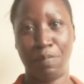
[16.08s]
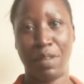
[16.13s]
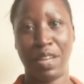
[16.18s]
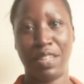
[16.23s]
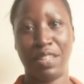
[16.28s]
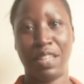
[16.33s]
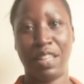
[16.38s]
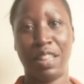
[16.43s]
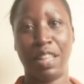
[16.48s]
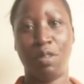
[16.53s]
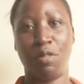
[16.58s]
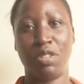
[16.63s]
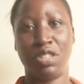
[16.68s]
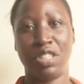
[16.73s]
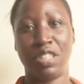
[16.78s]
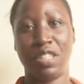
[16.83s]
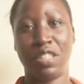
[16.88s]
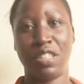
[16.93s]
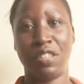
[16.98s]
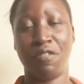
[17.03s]
Mandela
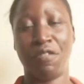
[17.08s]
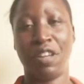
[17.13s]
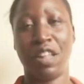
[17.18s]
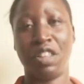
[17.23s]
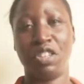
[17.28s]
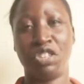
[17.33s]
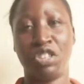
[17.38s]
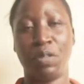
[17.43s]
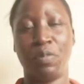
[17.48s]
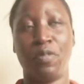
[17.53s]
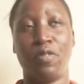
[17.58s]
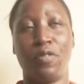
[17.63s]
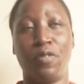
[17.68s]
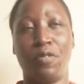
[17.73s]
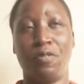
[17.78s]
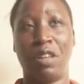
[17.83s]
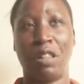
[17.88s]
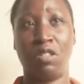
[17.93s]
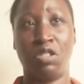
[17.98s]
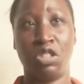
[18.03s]
Washington
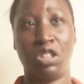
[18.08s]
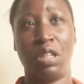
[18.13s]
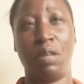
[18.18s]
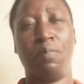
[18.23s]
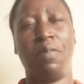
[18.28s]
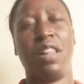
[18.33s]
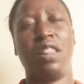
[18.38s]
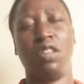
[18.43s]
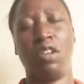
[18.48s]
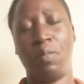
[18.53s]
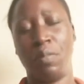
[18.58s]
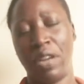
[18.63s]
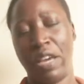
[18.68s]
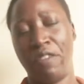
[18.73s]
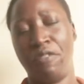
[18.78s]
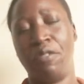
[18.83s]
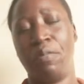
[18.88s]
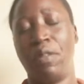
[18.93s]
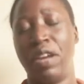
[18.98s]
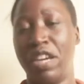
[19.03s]
Fellowship
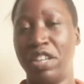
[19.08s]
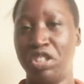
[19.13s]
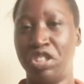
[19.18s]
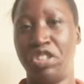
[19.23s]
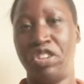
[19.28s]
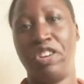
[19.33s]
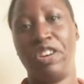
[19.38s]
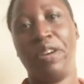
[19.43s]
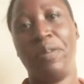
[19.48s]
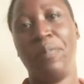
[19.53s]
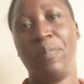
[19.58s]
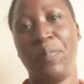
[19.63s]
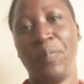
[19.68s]
alumni from Nigeria.